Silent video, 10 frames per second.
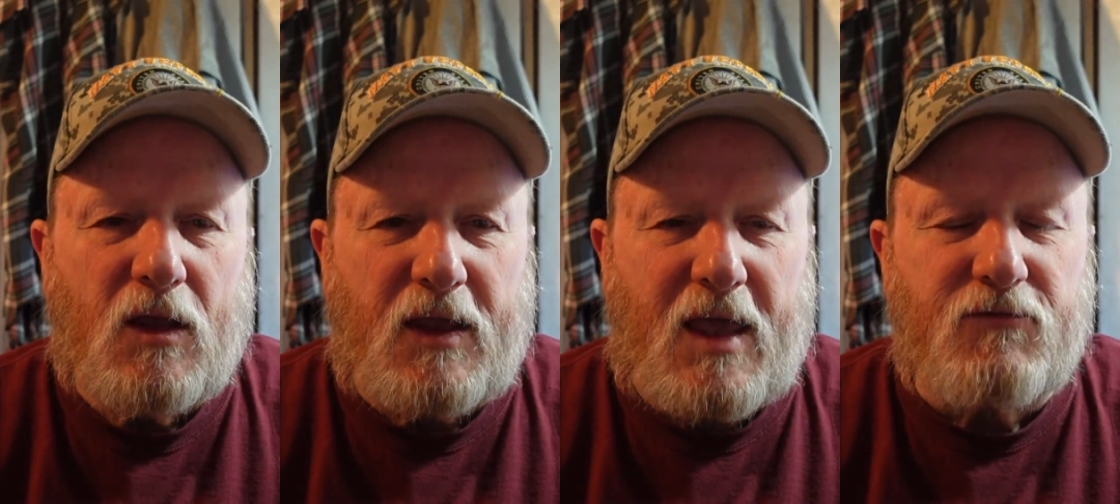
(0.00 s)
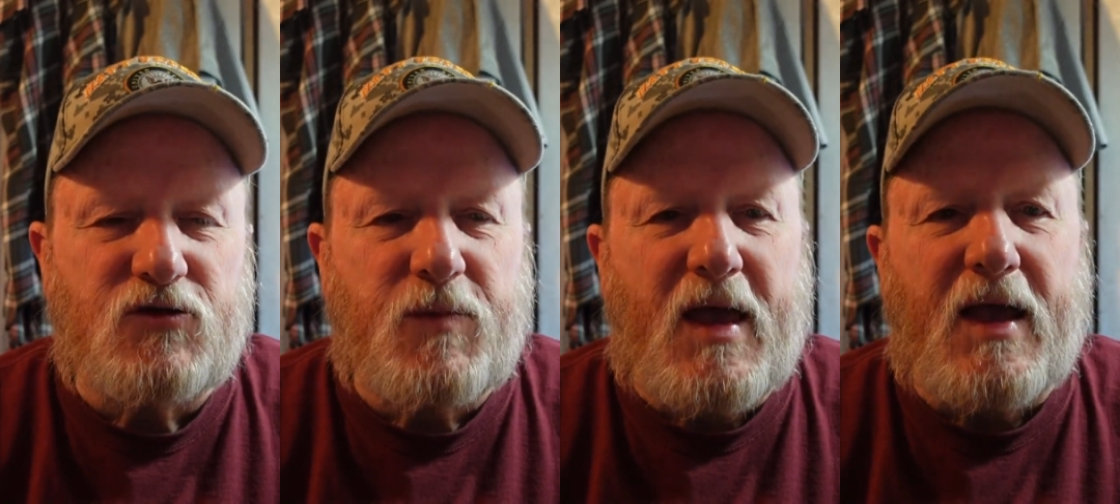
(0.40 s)
canvas
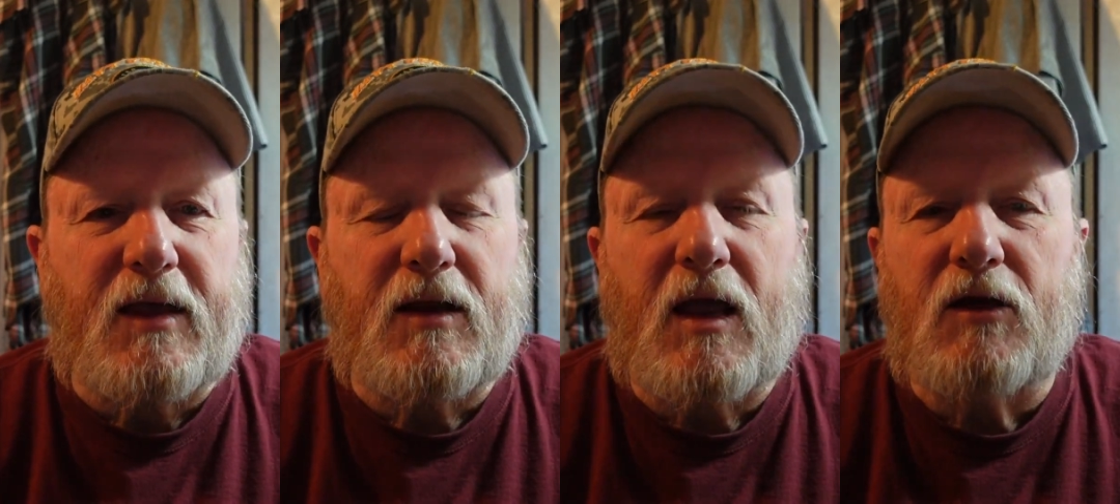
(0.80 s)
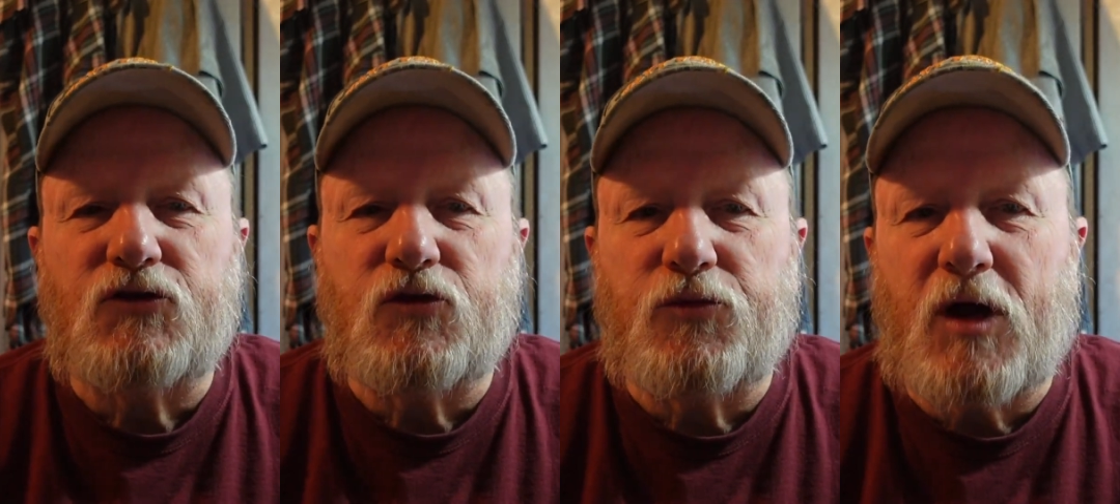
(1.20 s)
back, and I
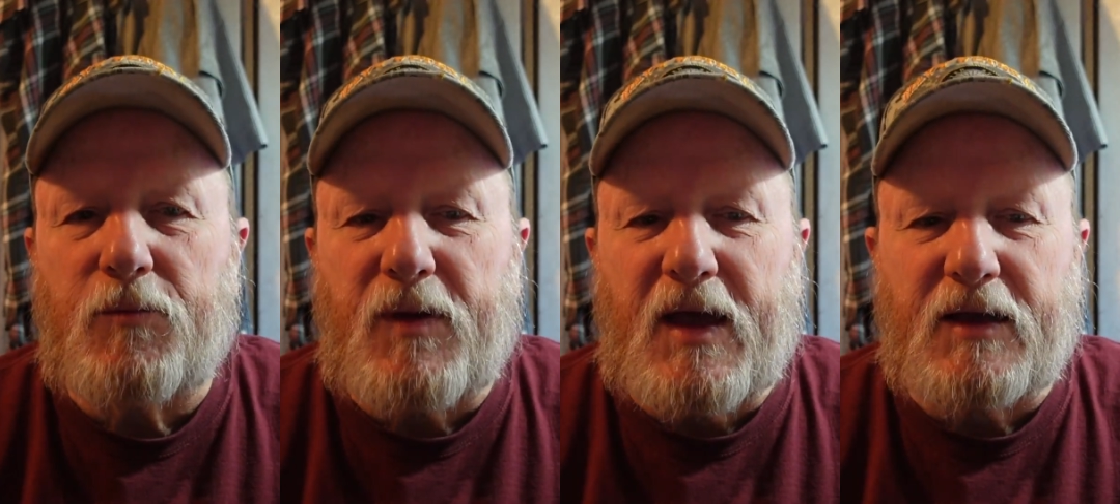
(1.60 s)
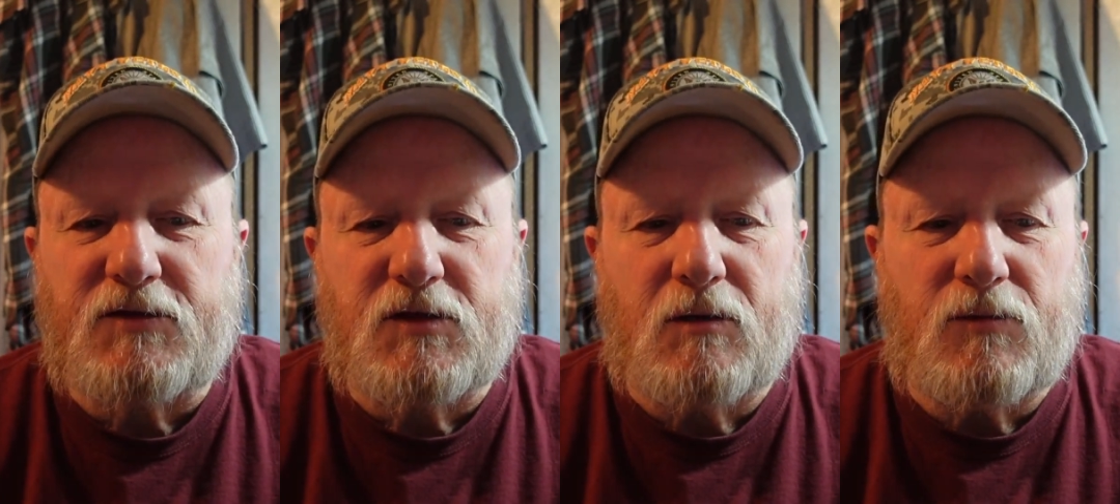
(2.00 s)
also brought back
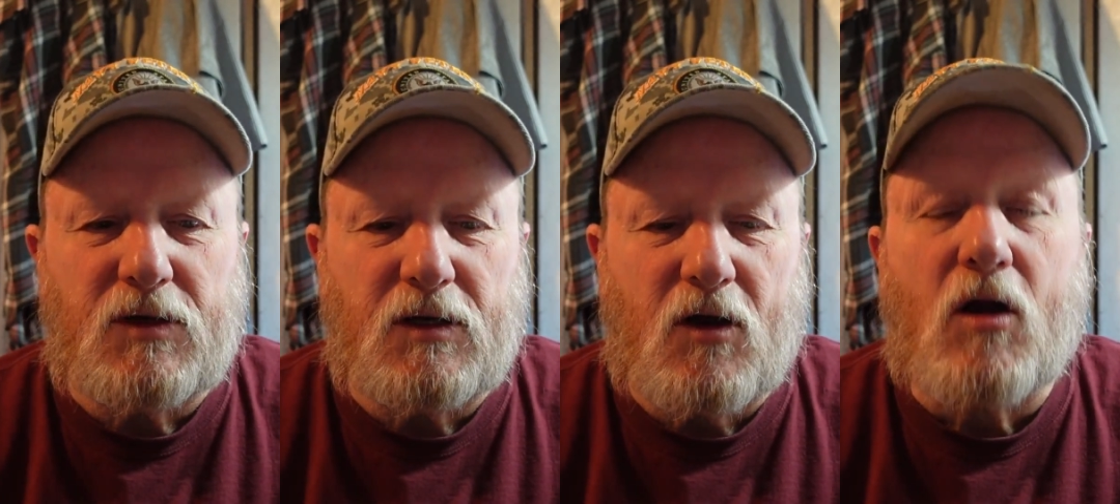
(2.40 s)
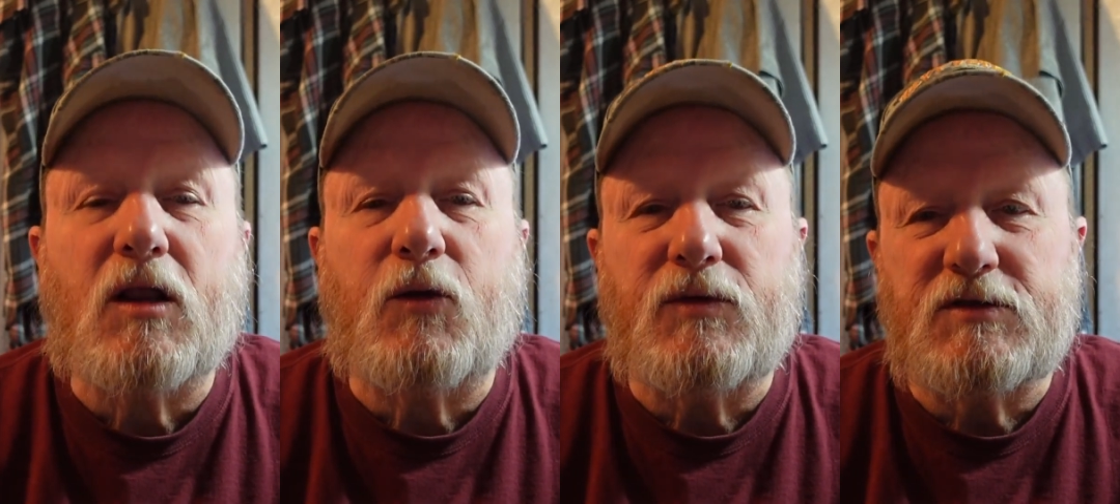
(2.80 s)
some
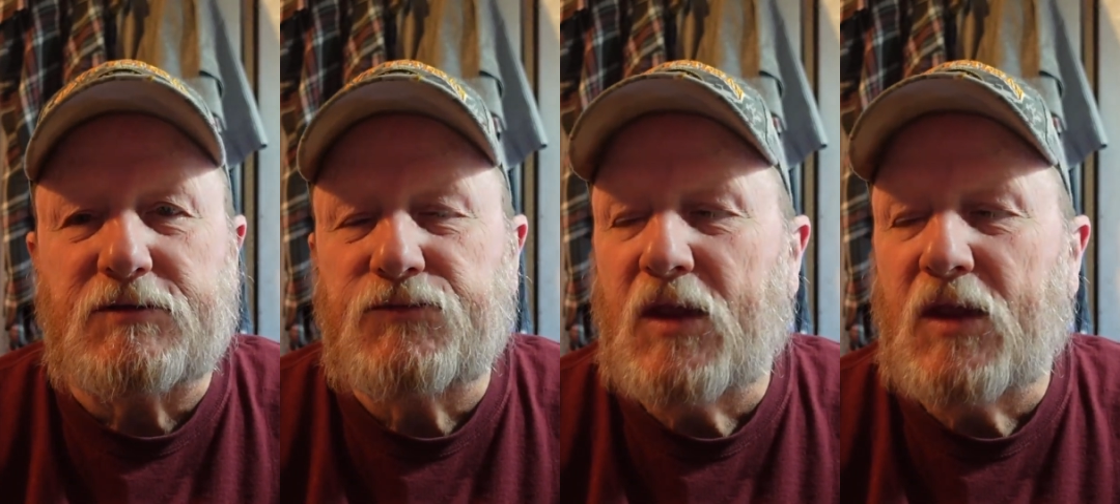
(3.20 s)
harlequins.